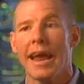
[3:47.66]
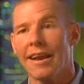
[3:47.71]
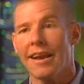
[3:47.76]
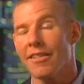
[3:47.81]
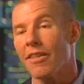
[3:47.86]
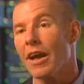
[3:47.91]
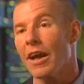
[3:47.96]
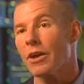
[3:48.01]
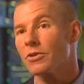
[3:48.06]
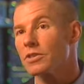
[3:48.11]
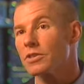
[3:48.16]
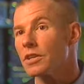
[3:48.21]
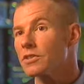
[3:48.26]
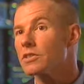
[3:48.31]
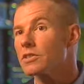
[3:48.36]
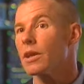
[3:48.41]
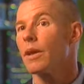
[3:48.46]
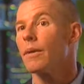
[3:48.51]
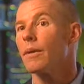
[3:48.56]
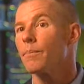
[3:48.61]
and allows
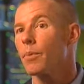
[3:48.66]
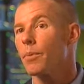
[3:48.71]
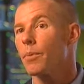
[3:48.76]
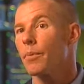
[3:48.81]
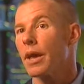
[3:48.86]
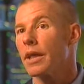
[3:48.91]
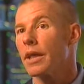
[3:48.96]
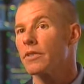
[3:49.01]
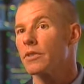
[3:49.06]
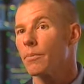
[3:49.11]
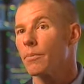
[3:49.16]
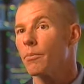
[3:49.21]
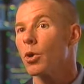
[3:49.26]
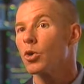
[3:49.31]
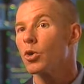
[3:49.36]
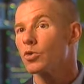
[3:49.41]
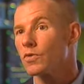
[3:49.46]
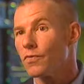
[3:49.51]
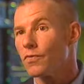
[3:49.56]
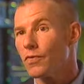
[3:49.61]
us to implement the
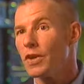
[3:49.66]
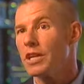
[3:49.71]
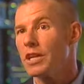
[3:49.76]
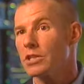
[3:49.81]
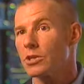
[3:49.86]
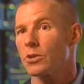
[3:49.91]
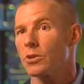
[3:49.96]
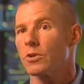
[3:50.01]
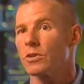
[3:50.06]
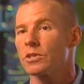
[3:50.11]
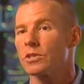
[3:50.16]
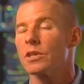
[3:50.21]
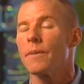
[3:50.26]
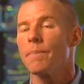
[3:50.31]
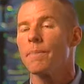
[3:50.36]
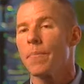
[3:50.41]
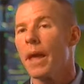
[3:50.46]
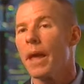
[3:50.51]
most features